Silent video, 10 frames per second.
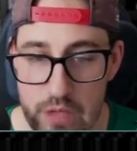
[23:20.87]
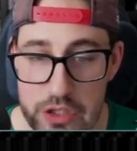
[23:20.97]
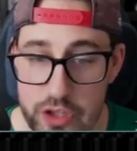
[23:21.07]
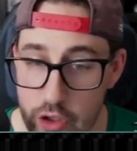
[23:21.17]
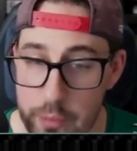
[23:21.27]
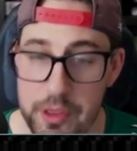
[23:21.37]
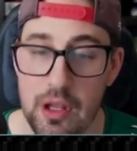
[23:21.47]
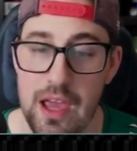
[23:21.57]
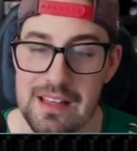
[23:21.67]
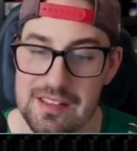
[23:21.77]
Turn Up the
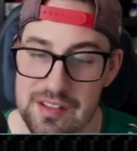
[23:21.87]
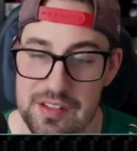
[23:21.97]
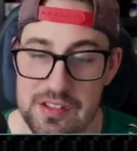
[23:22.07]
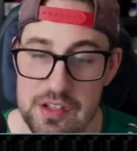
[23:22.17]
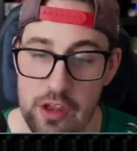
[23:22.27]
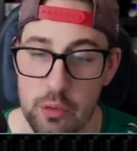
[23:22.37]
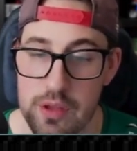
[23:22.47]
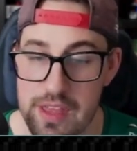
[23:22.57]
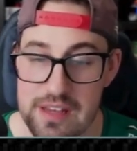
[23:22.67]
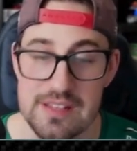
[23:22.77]
Lights. This is another one
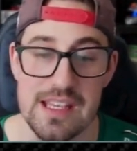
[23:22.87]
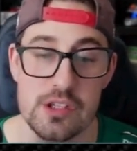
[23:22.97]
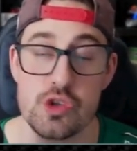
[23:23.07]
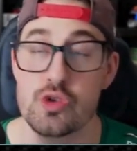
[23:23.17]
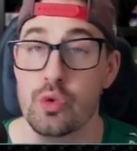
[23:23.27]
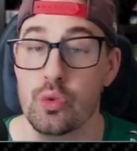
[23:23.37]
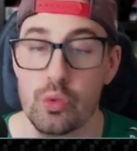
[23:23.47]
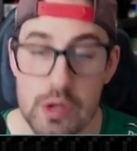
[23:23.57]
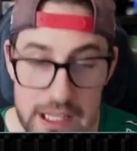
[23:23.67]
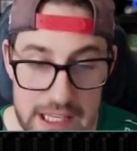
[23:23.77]
that is
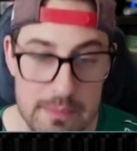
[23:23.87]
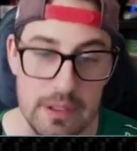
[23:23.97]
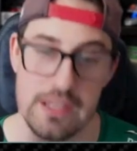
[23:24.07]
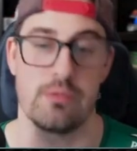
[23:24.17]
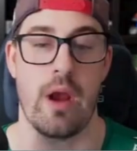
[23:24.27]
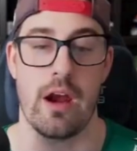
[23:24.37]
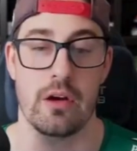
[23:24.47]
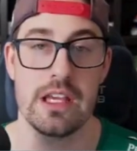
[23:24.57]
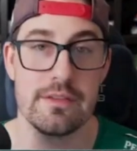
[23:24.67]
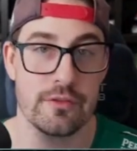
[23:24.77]
extremely rare,
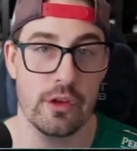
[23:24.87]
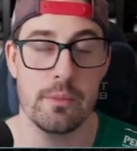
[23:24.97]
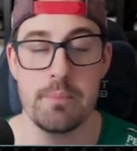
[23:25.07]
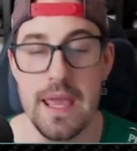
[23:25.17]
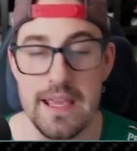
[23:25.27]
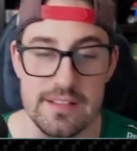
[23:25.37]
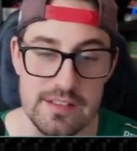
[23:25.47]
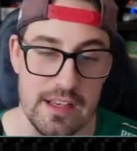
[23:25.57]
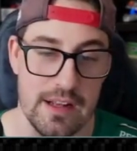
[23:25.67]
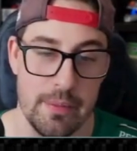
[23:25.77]
even for the
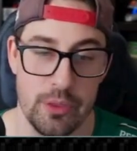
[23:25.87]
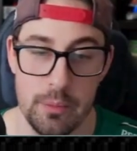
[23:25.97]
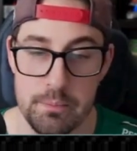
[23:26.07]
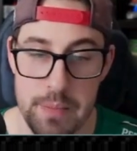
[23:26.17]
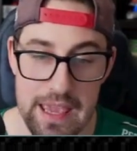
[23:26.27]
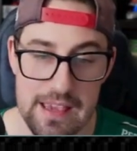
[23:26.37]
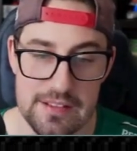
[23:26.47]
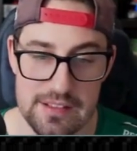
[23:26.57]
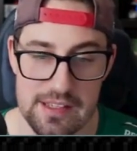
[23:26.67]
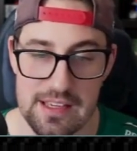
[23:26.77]
base. The
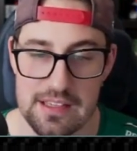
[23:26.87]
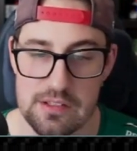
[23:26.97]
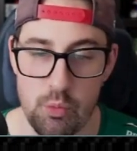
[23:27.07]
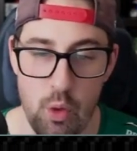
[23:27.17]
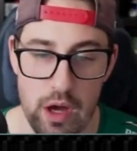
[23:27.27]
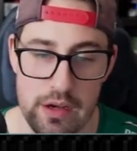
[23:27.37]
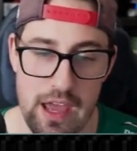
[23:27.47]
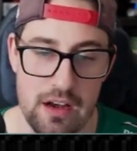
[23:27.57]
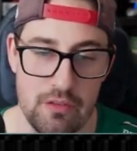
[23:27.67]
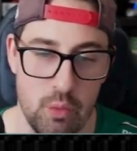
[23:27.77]
base is 1
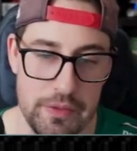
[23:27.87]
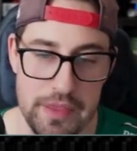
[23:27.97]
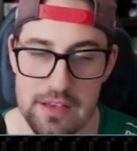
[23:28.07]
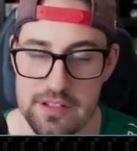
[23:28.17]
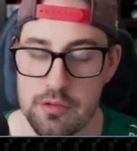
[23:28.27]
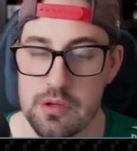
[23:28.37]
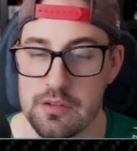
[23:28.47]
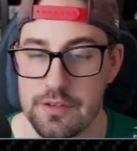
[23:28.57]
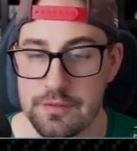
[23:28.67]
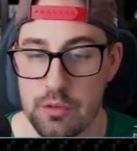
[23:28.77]
out of
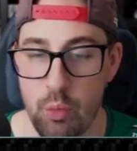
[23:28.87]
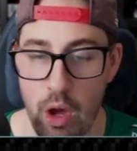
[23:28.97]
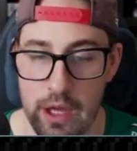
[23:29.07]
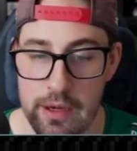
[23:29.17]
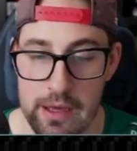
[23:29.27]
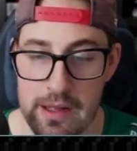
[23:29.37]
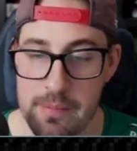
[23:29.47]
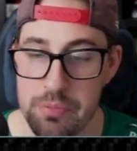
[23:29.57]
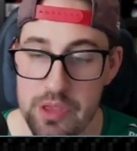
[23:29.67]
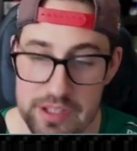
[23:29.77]
1,351.
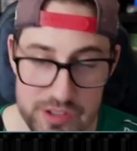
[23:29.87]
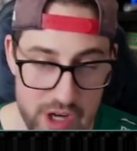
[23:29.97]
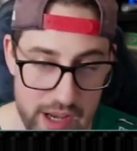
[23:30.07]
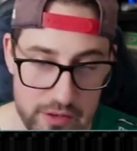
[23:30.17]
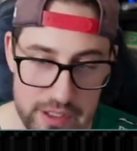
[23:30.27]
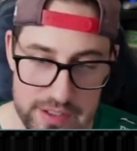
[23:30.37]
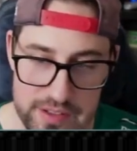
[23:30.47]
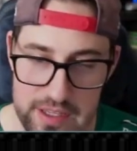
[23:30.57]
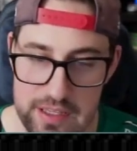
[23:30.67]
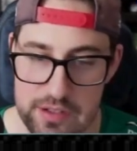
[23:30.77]
This
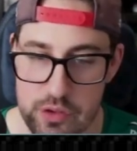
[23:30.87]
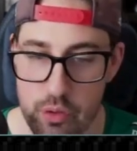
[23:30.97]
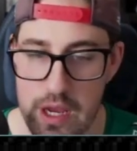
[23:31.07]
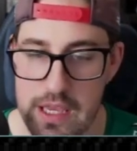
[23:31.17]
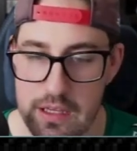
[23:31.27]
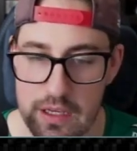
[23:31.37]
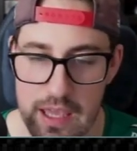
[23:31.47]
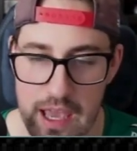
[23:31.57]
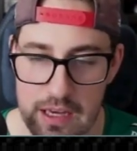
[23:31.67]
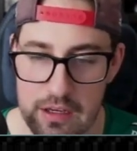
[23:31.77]
checklist is great.
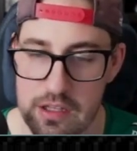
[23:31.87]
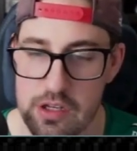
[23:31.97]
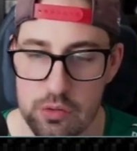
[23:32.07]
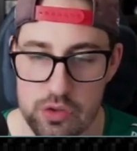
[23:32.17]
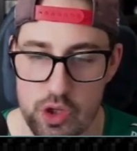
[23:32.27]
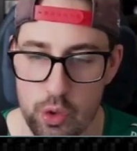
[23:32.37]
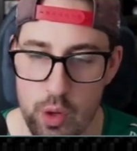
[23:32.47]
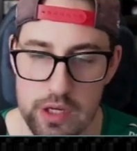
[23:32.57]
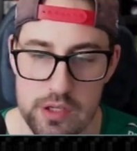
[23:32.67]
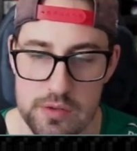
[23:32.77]
Again, Zhou
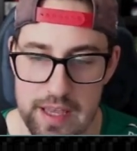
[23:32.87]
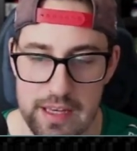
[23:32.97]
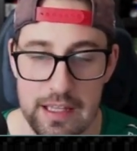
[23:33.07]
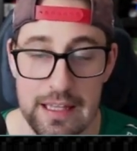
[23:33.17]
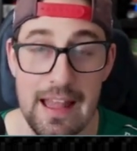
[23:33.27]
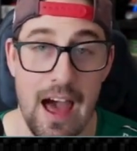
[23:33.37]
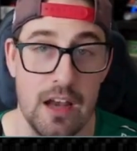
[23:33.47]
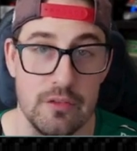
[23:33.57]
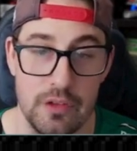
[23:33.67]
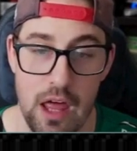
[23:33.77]
Guanyu's getting a lot
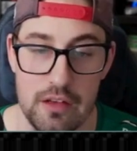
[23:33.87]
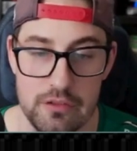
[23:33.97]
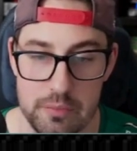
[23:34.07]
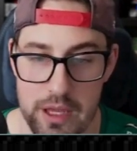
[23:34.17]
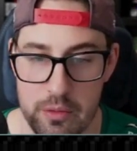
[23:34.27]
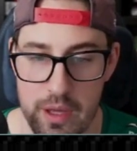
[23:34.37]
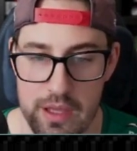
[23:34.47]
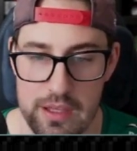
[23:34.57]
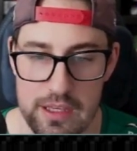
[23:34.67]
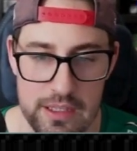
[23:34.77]
of love, by the
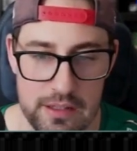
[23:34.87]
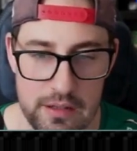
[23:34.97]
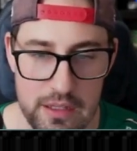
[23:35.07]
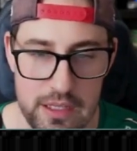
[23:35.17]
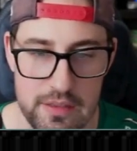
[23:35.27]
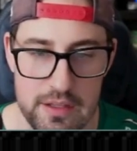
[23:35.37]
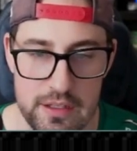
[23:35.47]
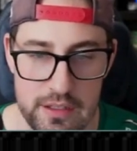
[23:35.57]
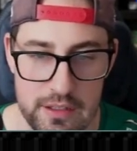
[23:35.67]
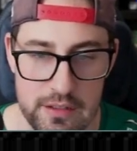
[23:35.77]
way, in
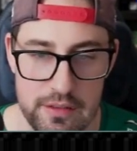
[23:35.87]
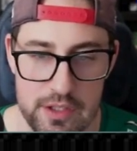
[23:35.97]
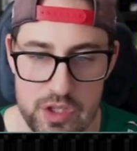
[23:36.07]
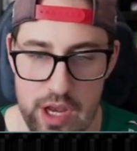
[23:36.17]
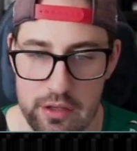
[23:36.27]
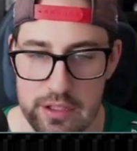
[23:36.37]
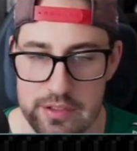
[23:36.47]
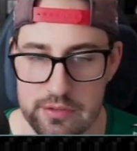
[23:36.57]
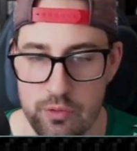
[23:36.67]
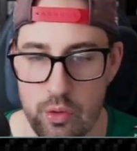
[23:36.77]
the
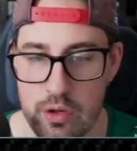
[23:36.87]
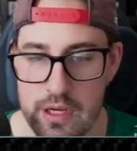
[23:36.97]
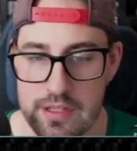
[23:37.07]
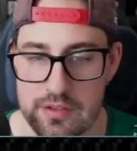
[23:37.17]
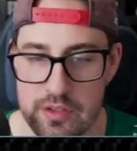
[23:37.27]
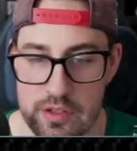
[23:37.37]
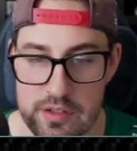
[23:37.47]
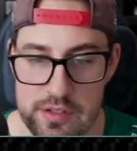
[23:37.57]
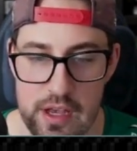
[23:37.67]
checklist for inserts.